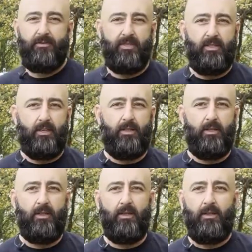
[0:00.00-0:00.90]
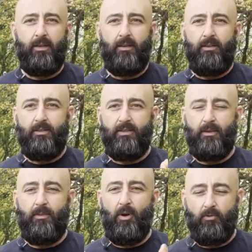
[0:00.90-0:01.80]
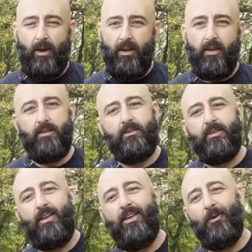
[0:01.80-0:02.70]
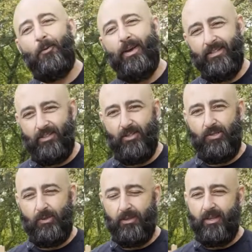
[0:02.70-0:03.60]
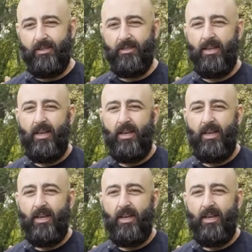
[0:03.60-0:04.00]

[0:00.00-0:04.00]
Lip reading: seen some horrendous ways to shoot this,